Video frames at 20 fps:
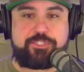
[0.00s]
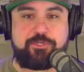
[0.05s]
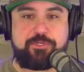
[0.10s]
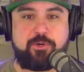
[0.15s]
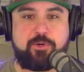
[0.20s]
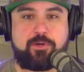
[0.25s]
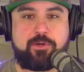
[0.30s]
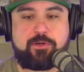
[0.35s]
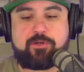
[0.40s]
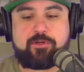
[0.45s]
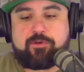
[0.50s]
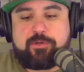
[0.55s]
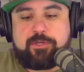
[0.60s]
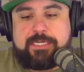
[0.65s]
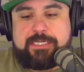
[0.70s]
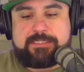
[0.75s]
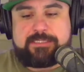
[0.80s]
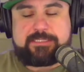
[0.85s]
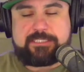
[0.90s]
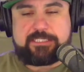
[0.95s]
your
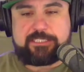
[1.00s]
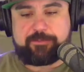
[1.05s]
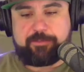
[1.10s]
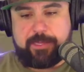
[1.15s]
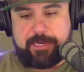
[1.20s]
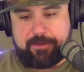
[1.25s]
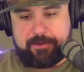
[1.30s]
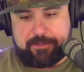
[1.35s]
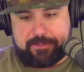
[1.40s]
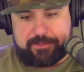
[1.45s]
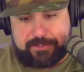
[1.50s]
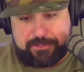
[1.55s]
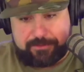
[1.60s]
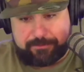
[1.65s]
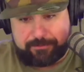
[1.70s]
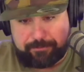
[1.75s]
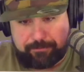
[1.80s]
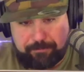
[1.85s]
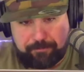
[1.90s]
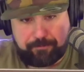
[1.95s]
green suspenders.
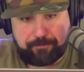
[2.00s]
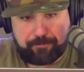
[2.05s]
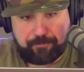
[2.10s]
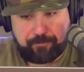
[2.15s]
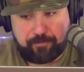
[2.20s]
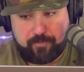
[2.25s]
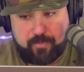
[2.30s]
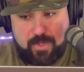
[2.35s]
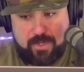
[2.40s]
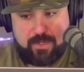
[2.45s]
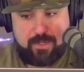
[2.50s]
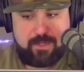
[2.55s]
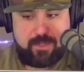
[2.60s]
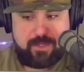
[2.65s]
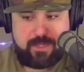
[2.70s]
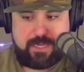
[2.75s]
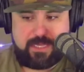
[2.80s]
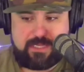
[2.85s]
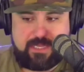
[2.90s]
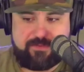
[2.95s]

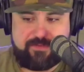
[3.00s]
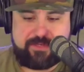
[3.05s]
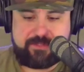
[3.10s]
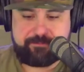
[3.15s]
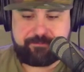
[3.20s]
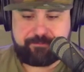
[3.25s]
I love it.